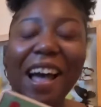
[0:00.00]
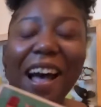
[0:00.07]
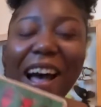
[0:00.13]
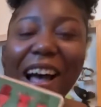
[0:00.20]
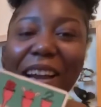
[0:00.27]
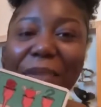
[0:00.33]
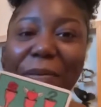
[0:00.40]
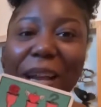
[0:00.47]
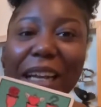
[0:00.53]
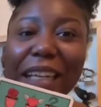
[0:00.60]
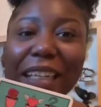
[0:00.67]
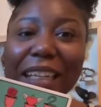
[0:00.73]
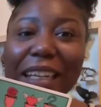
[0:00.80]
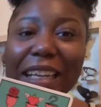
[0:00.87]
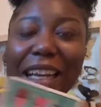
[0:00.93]

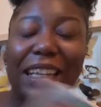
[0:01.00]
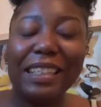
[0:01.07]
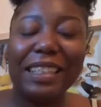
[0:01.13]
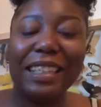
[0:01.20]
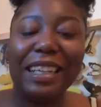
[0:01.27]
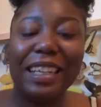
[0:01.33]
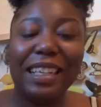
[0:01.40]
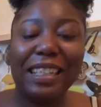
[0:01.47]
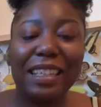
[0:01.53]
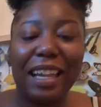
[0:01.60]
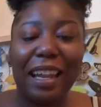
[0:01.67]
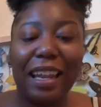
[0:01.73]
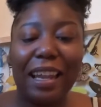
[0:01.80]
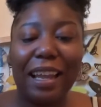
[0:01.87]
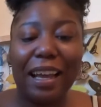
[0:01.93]
Automatically, I see that there's a
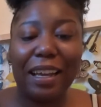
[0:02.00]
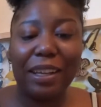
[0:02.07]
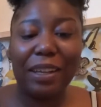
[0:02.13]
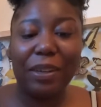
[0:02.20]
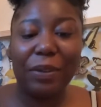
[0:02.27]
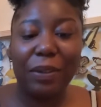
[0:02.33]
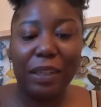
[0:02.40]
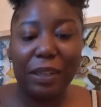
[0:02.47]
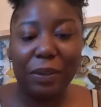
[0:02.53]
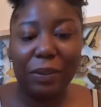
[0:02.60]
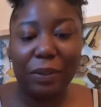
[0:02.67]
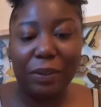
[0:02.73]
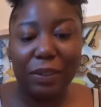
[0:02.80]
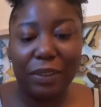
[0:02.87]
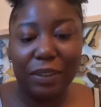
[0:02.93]
lot going
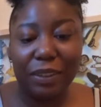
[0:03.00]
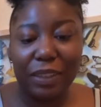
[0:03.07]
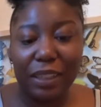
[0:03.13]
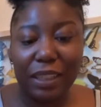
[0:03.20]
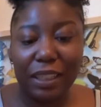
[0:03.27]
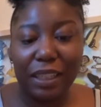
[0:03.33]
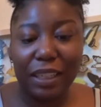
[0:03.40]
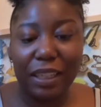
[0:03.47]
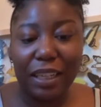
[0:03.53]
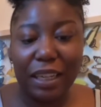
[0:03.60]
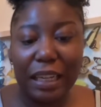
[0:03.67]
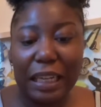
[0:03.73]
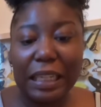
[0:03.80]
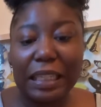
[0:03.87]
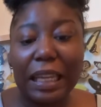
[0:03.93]
on.
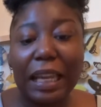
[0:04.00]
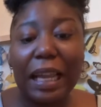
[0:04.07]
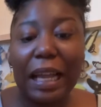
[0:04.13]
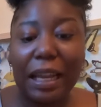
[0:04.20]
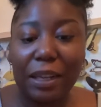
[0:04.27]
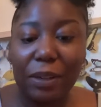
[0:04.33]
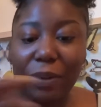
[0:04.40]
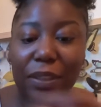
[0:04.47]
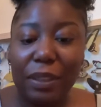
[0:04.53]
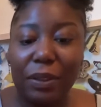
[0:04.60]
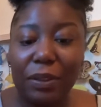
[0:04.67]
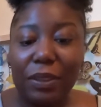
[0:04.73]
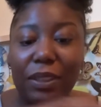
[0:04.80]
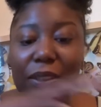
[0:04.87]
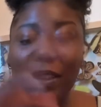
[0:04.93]
It's a lot going
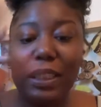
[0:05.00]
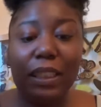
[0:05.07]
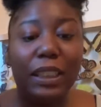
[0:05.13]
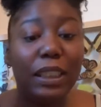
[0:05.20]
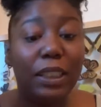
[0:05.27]
on. So,